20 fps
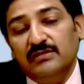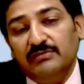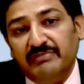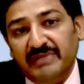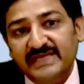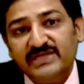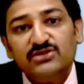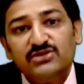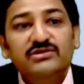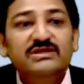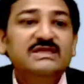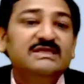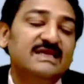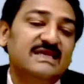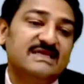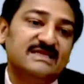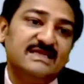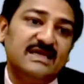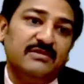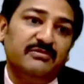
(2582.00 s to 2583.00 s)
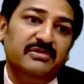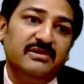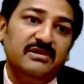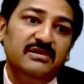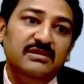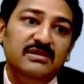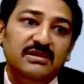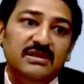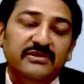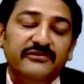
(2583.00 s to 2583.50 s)
based on this
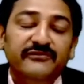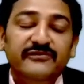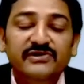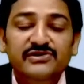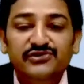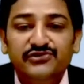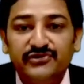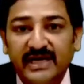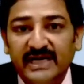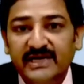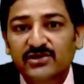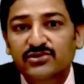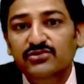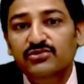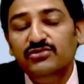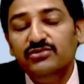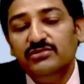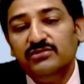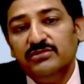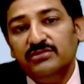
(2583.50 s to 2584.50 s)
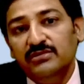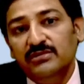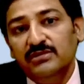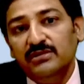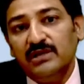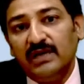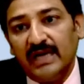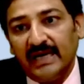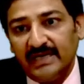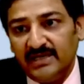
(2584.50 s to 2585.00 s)
example, if we try to
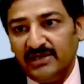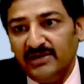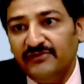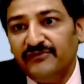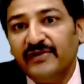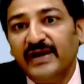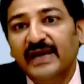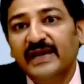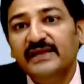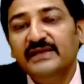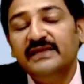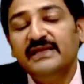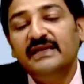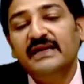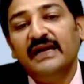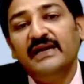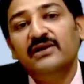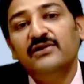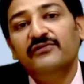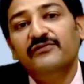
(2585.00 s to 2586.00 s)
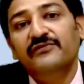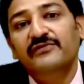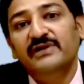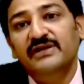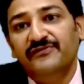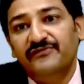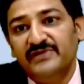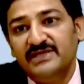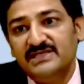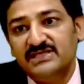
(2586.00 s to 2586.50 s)
identify the kind of
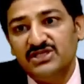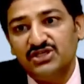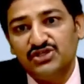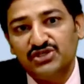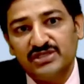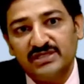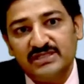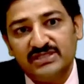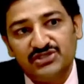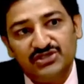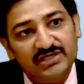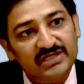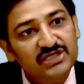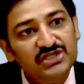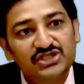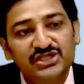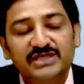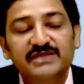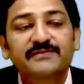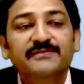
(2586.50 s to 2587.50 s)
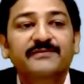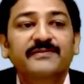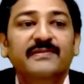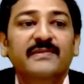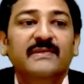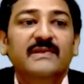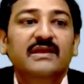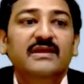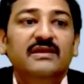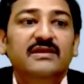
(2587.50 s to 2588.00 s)
differentiation strategy,
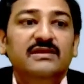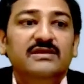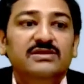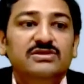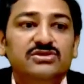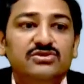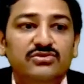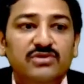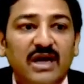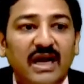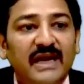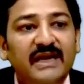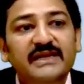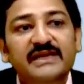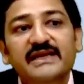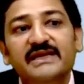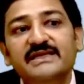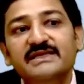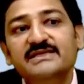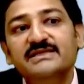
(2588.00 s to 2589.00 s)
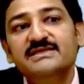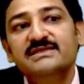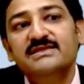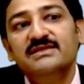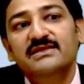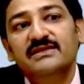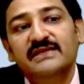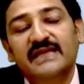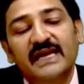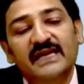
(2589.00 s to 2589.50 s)
so the idea is
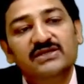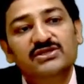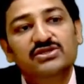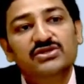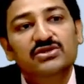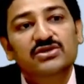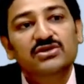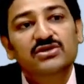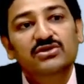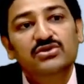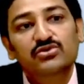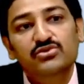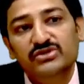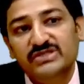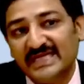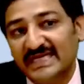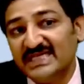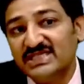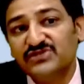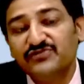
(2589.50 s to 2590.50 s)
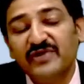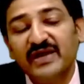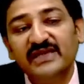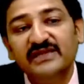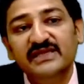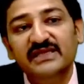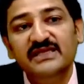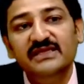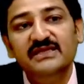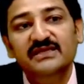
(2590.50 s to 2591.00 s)
that to satisfy
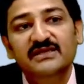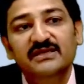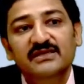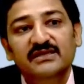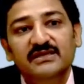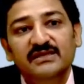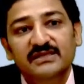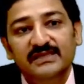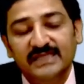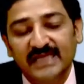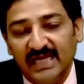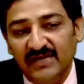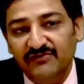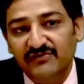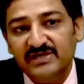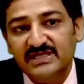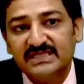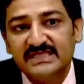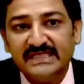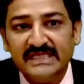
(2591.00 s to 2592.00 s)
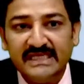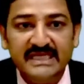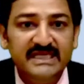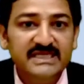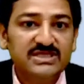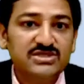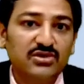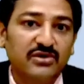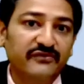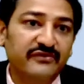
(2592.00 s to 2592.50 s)
the diverse
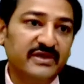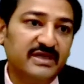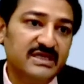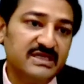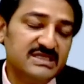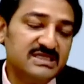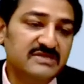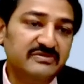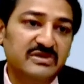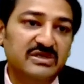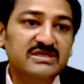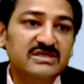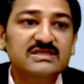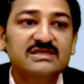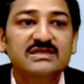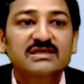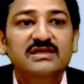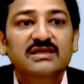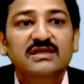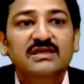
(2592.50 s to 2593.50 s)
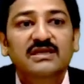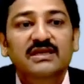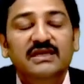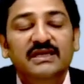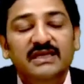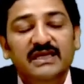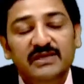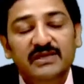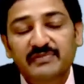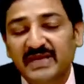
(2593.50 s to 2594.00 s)
needs of the customers,
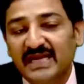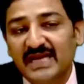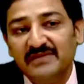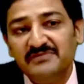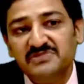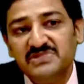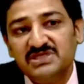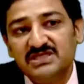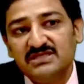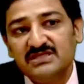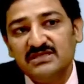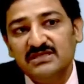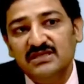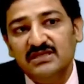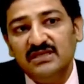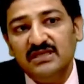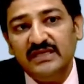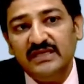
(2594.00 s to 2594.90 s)
it becomes